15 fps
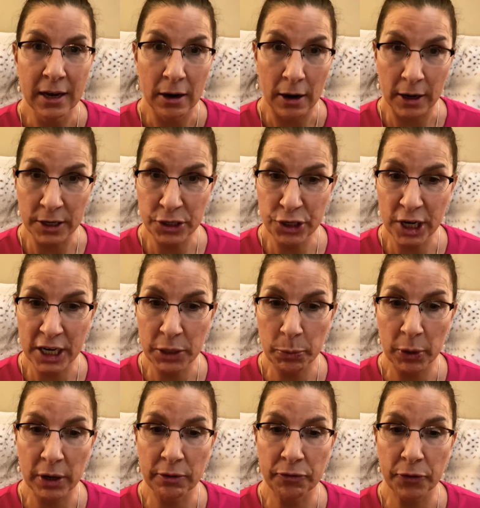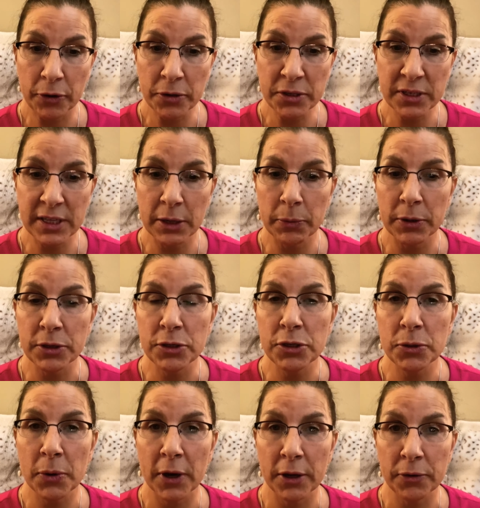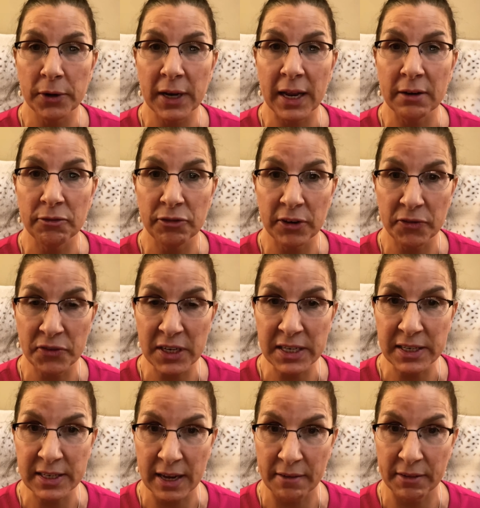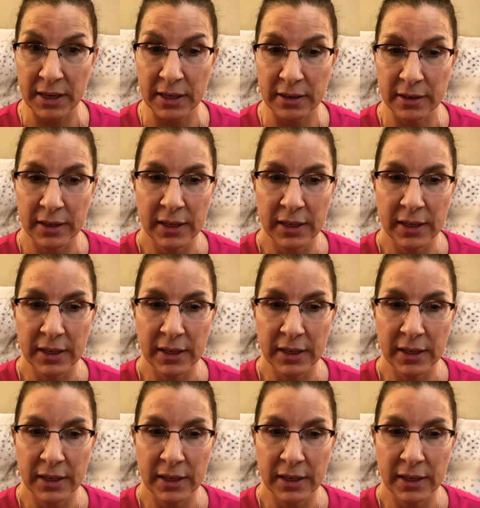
On January 1st, there were 257.